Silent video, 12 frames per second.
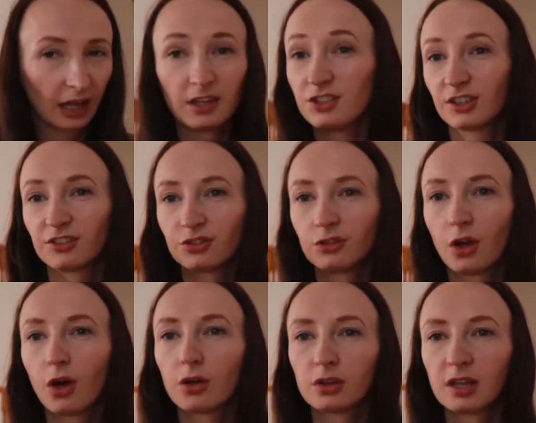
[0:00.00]
and just
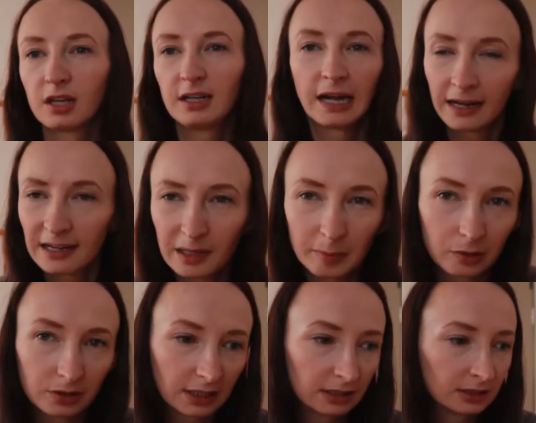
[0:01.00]
not care
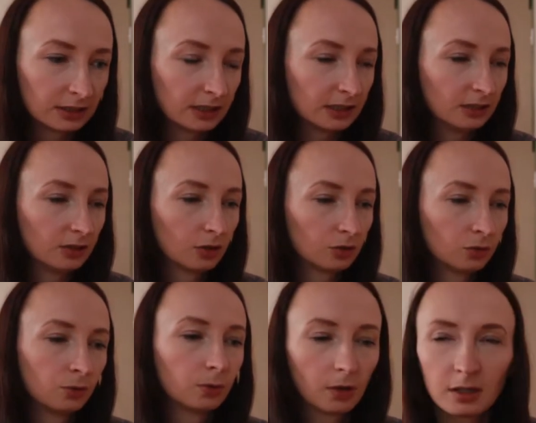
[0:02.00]
about anything, not
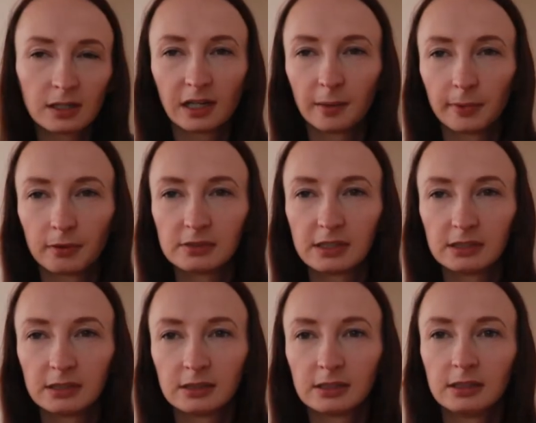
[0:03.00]
to worry about
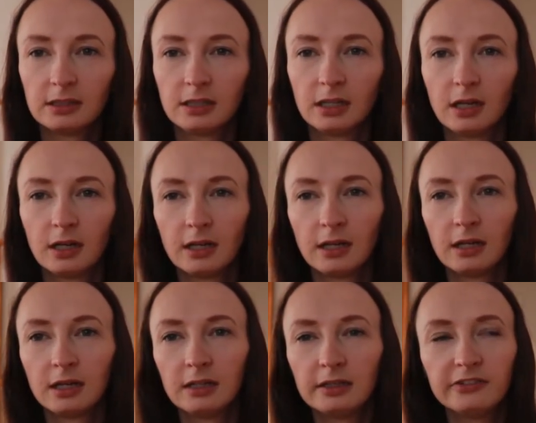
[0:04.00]
anything.
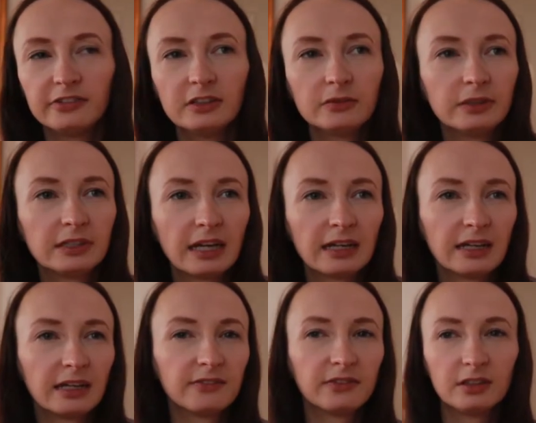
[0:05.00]
Even when I
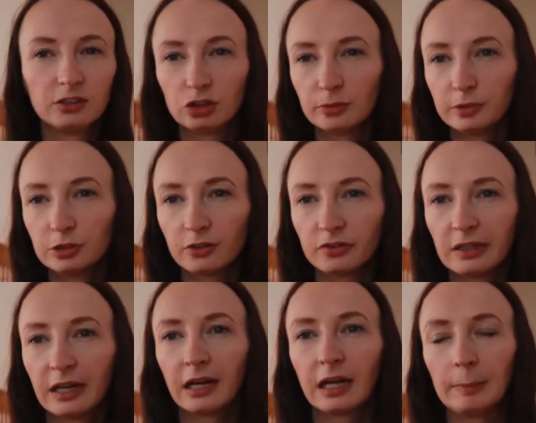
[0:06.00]
have a little bit of
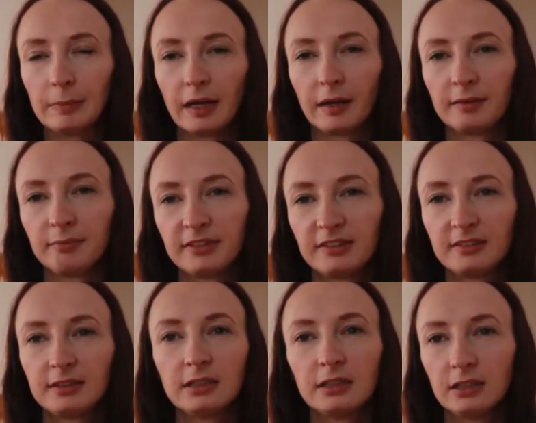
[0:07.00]
time, I'm
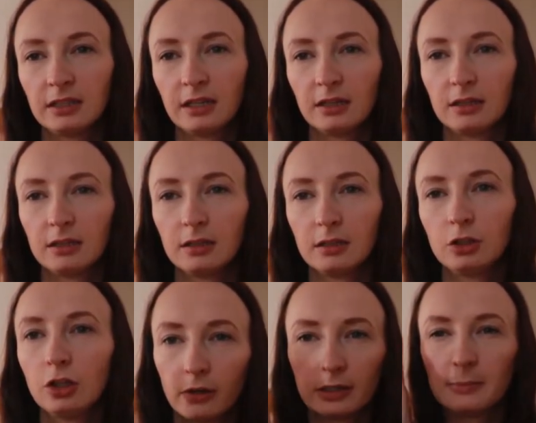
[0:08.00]
still,
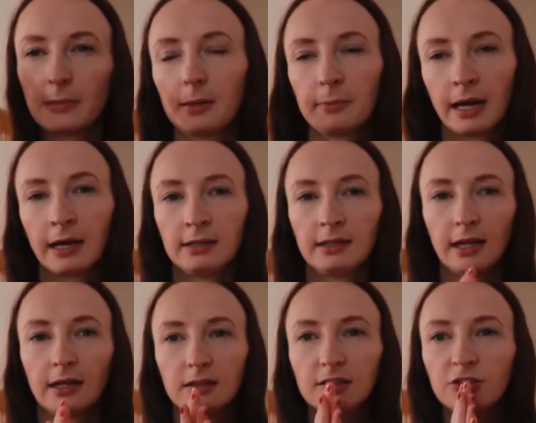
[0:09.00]
you know, in my mind
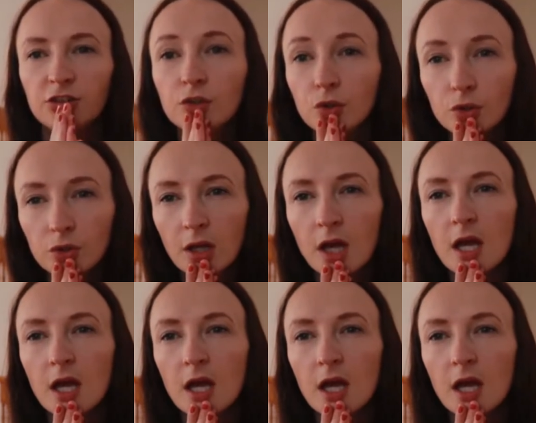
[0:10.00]
that soon